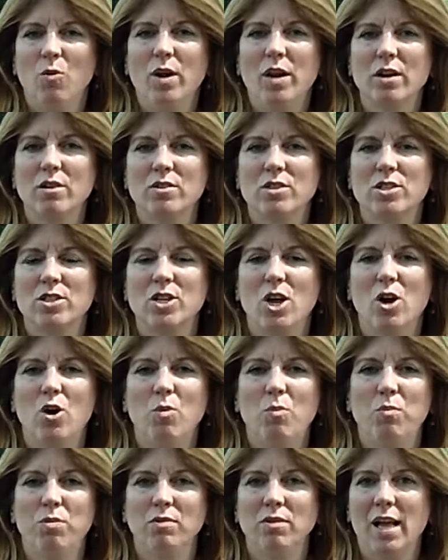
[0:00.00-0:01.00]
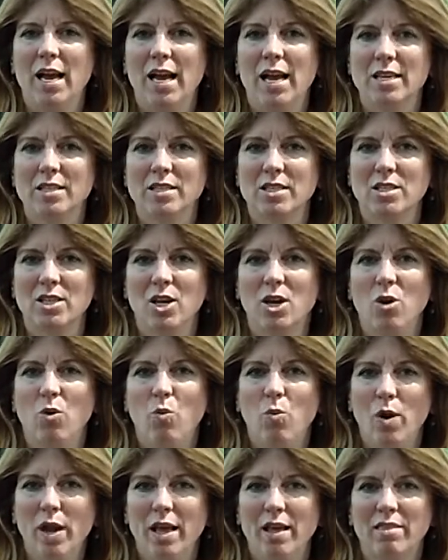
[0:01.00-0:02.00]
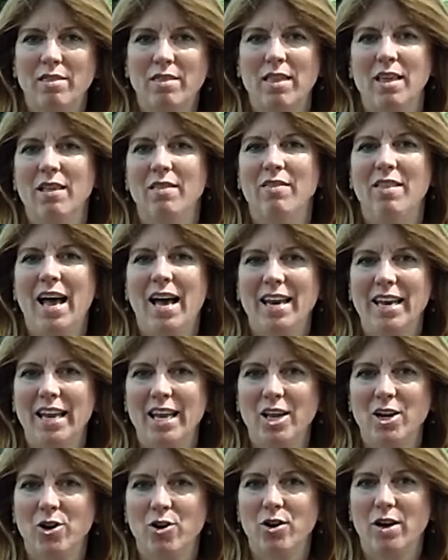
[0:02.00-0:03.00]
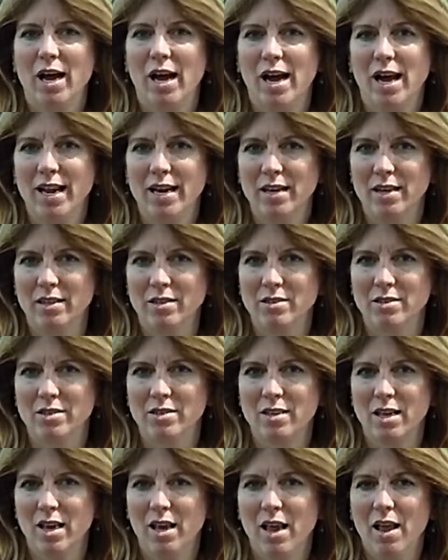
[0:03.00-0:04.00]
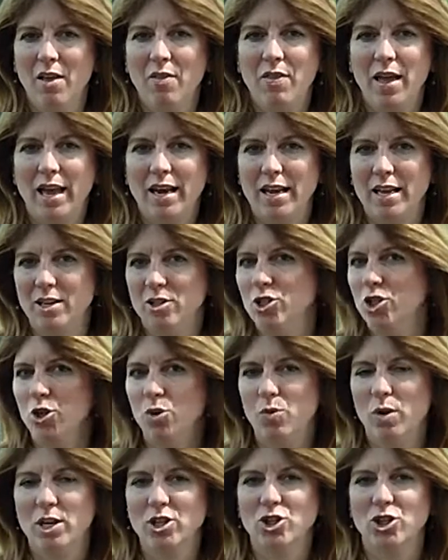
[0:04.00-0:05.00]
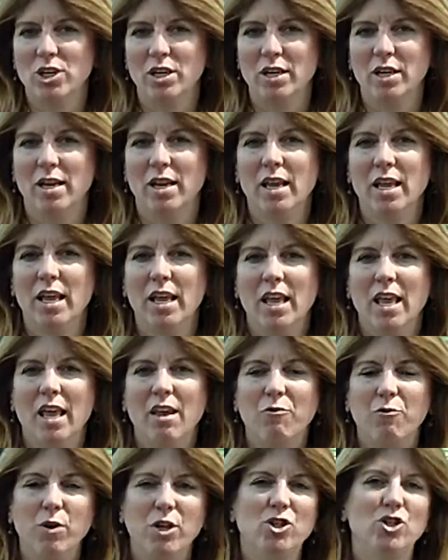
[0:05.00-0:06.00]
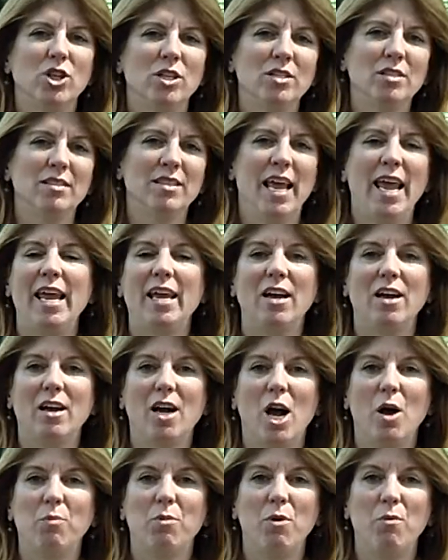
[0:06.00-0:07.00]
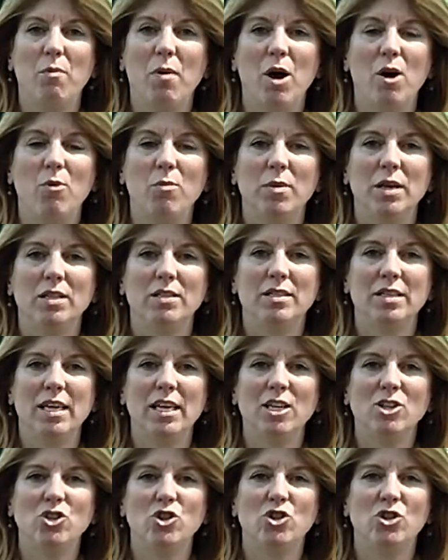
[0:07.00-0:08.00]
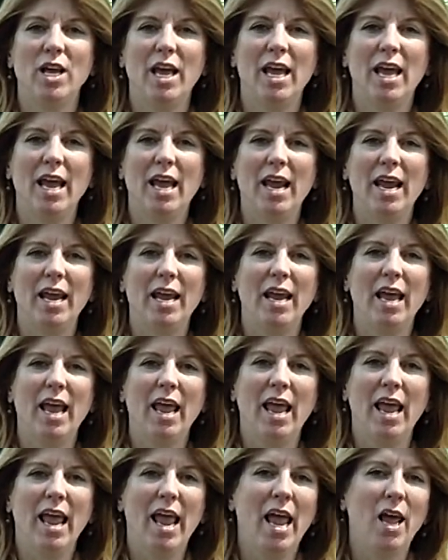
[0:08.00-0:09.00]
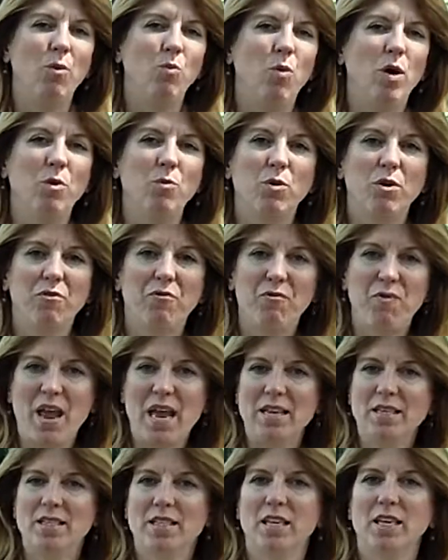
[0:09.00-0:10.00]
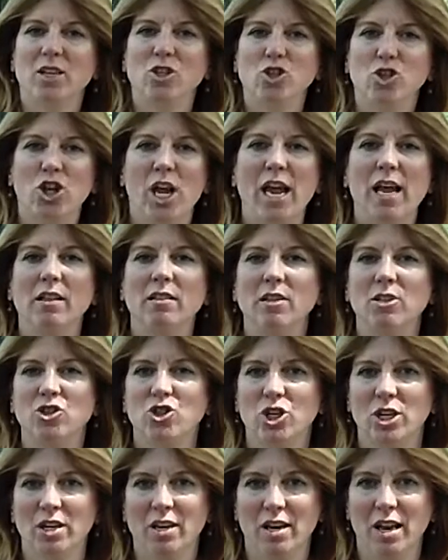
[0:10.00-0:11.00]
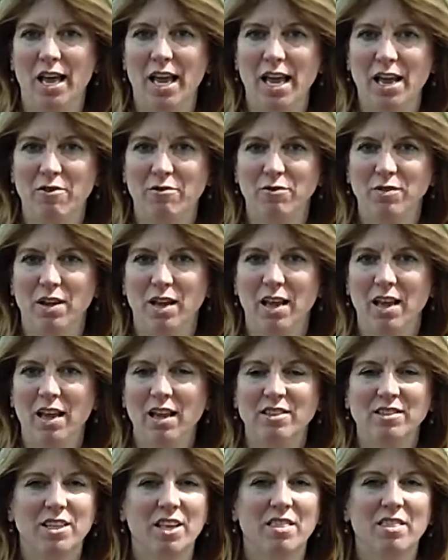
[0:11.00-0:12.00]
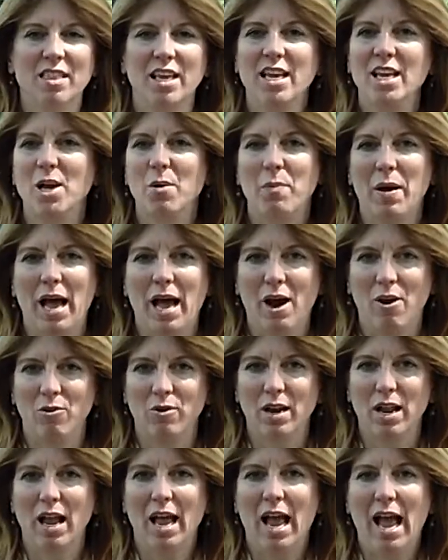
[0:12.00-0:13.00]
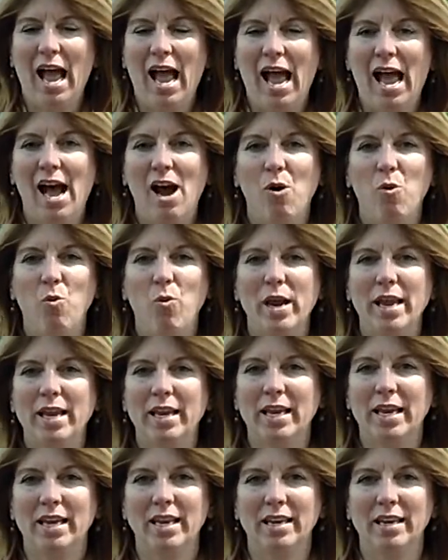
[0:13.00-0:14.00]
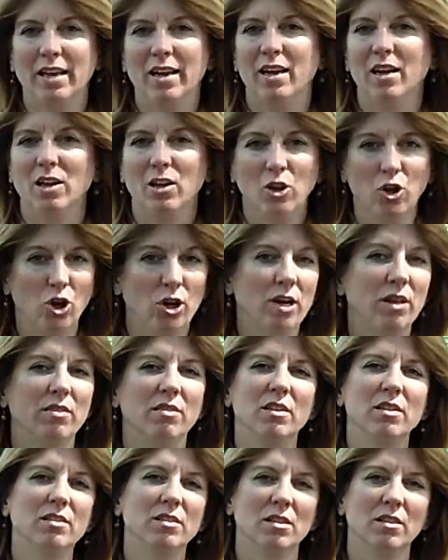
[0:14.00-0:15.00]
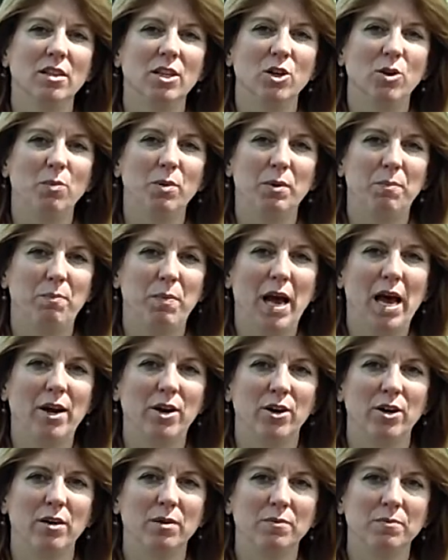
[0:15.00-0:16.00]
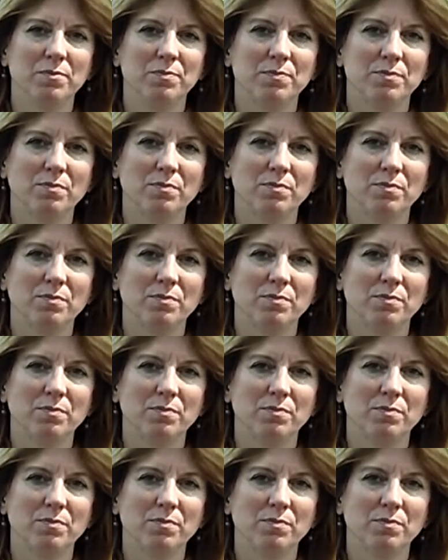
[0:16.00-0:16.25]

We are so blessed with that inner guidance, that intuition. If we just take a couple moments each day and when we're facing a challenge in life, to think about how we can look at this a little bit better